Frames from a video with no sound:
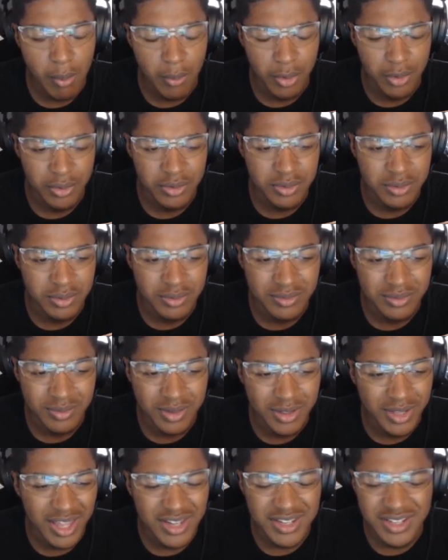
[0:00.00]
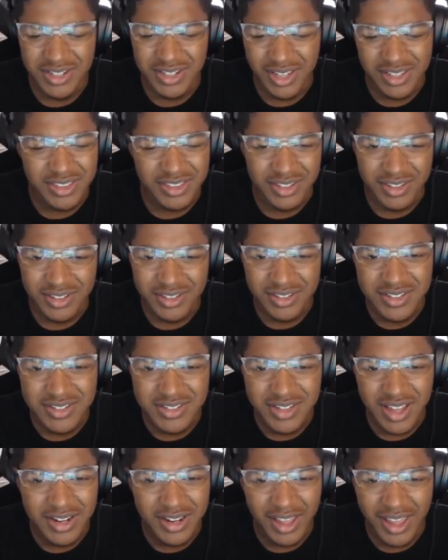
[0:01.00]
Oh, well that did nothing. He's
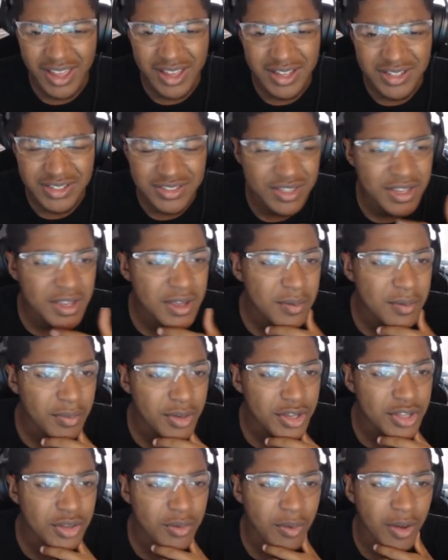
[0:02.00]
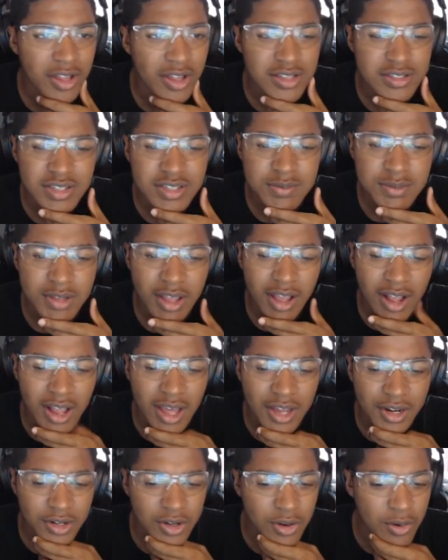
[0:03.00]
kinda ass. But either way, it seems like I
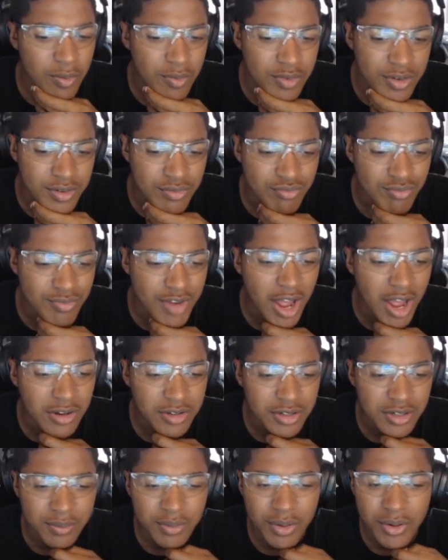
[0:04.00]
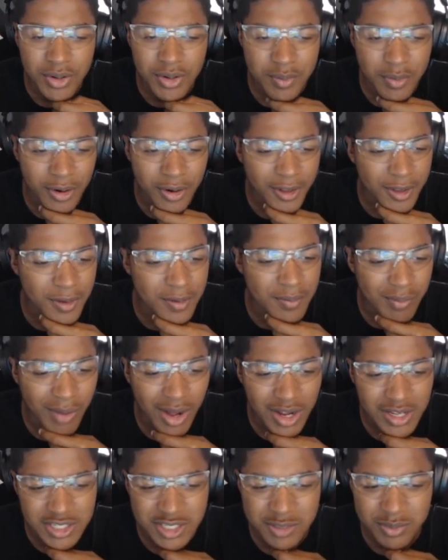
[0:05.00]
gotta go down to the Kobe Market,
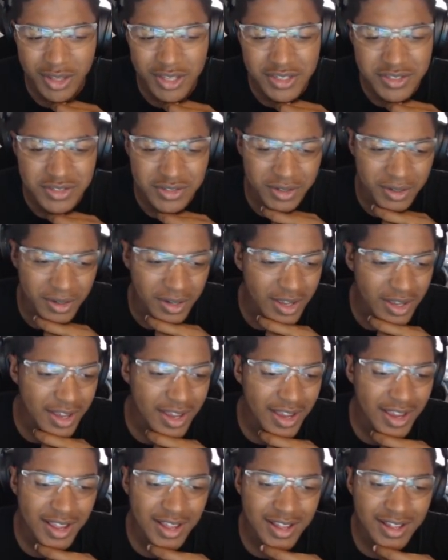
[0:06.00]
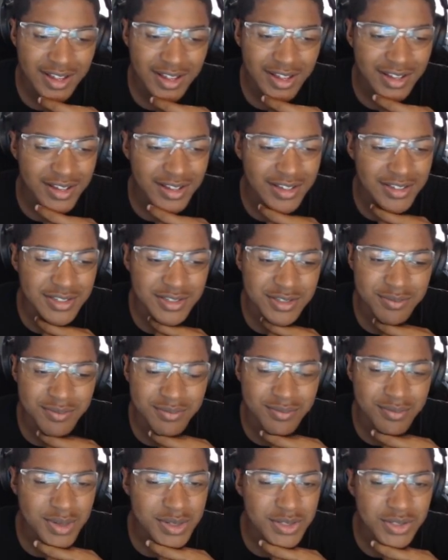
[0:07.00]
buy a slicer. Because
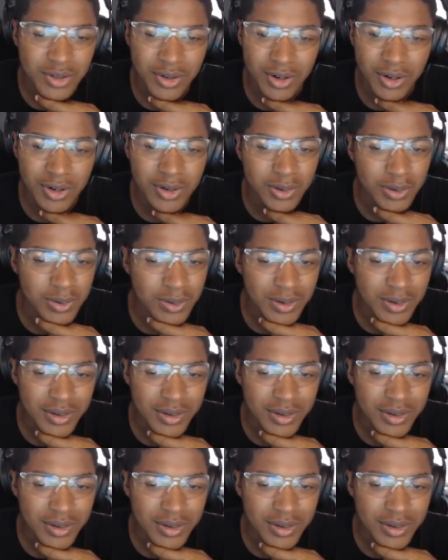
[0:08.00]
Mr. Oak,